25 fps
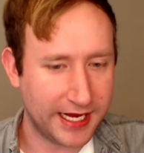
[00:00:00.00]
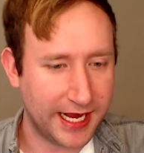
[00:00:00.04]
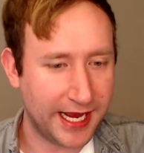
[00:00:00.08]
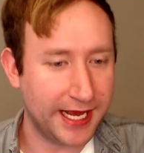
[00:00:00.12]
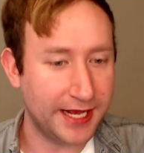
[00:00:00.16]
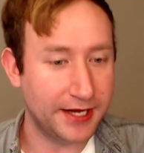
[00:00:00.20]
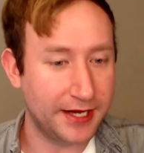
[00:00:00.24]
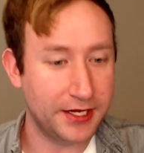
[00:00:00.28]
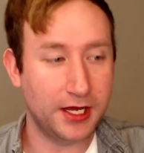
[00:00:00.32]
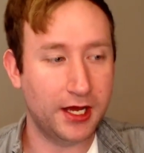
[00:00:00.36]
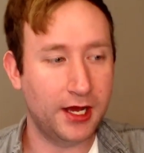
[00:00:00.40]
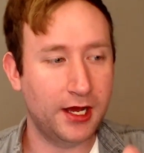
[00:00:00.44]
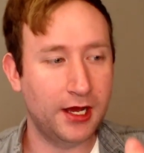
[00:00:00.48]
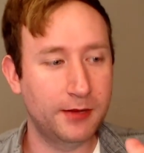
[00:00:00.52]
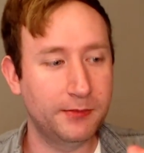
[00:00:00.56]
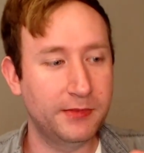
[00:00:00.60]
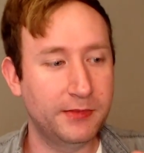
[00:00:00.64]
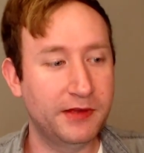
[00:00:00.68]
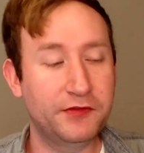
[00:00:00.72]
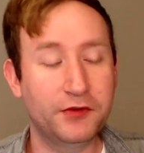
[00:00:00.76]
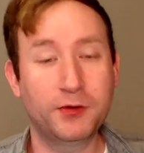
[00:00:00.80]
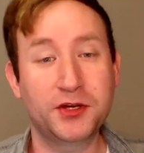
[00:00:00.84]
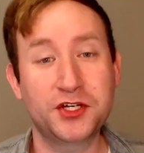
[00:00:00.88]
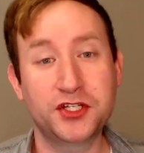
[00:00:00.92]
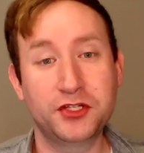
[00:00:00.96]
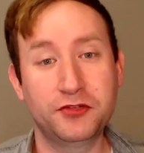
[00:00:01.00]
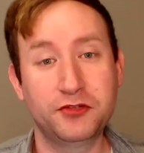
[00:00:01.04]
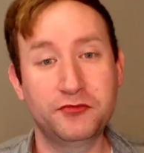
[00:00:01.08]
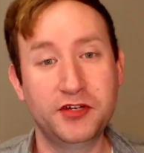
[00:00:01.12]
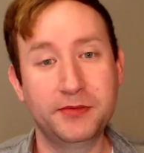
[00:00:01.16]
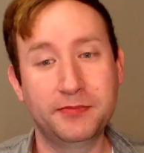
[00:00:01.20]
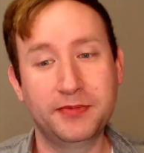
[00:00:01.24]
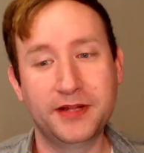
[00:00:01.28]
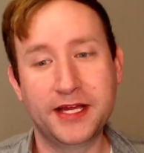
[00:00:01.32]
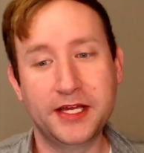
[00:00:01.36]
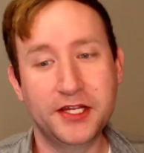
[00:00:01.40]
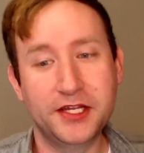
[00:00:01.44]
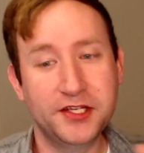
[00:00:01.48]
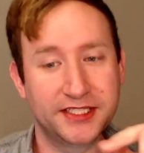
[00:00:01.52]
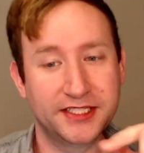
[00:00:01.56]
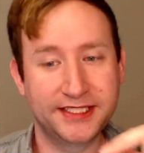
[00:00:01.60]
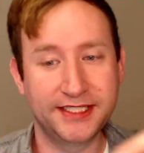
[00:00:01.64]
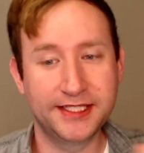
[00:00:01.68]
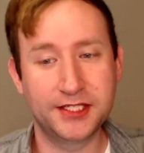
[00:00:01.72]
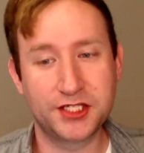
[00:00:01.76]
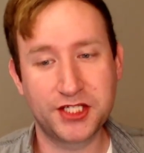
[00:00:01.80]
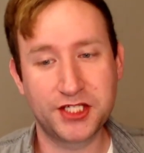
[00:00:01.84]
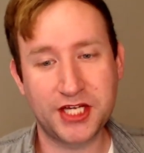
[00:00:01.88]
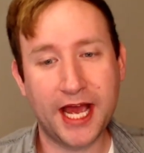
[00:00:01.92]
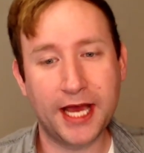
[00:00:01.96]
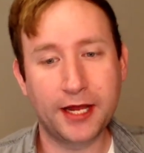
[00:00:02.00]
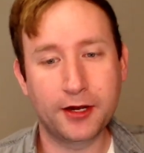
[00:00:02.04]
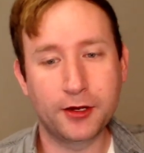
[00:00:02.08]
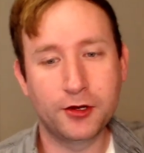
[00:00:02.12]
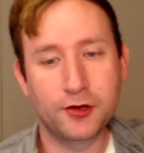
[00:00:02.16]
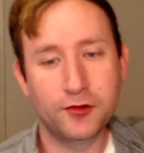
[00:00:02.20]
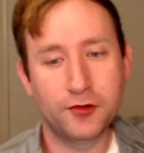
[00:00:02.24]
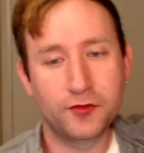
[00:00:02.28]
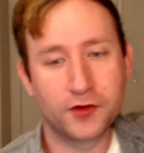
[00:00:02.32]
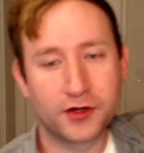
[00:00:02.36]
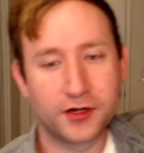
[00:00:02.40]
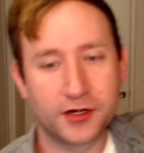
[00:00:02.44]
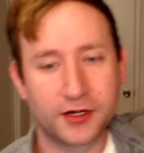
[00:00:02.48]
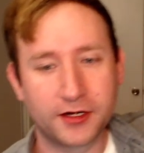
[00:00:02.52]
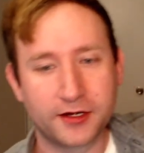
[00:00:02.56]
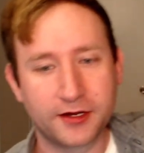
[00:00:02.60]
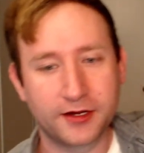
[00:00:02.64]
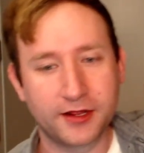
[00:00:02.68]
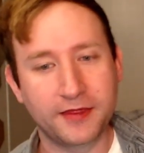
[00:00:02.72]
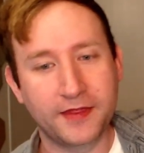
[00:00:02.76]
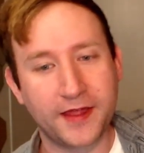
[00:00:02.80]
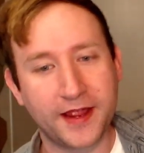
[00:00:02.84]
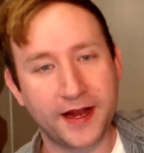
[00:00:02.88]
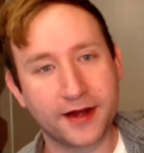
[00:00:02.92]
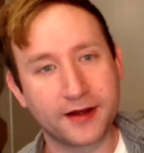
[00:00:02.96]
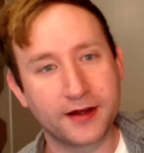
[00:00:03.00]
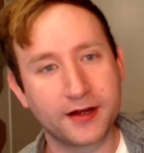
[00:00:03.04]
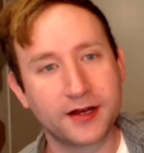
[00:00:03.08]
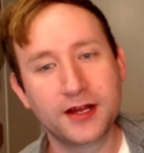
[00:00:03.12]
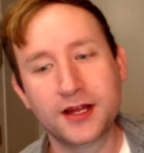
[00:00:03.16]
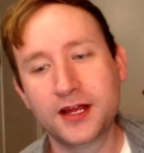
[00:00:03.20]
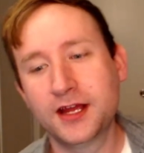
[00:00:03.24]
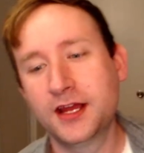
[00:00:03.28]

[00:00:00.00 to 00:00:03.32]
and if you're watching the replay, you can see the chat over there.